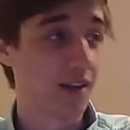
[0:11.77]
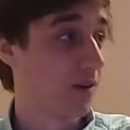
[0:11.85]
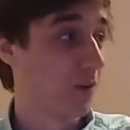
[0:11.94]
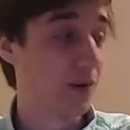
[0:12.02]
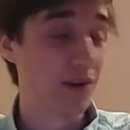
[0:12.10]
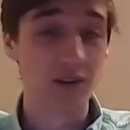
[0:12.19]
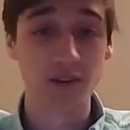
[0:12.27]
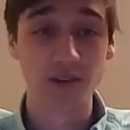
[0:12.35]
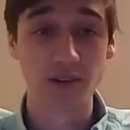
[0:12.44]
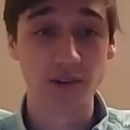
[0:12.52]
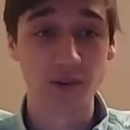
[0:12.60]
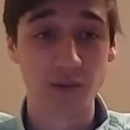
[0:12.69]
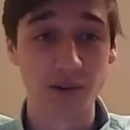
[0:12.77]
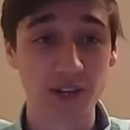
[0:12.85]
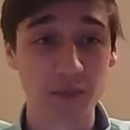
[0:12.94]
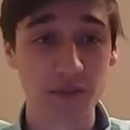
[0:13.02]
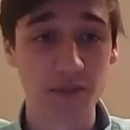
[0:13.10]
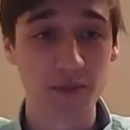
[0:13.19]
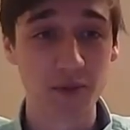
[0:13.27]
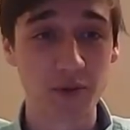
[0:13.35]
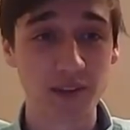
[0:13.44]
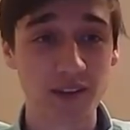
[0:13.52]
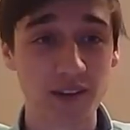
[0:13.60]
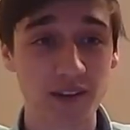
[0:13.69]
Well, when it comes to
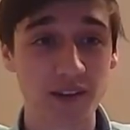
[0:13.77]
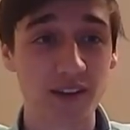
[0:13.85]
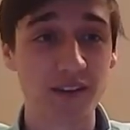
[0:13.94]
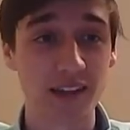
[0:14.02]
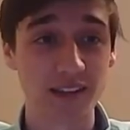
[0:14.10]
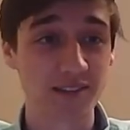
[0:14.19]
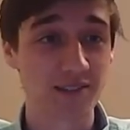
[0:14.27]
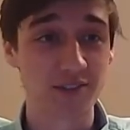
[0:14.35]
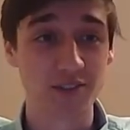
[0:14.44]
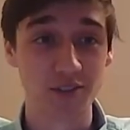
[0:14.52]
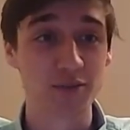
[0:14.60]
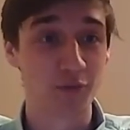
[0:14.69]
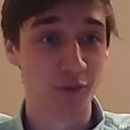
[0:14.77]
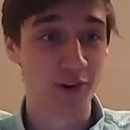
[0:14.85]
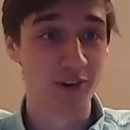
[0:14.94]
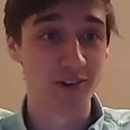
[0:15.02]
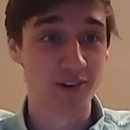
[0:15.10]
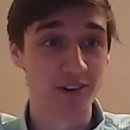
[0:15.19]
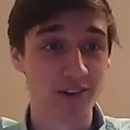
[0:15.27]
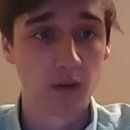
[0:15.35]
smoking, that's just wrong.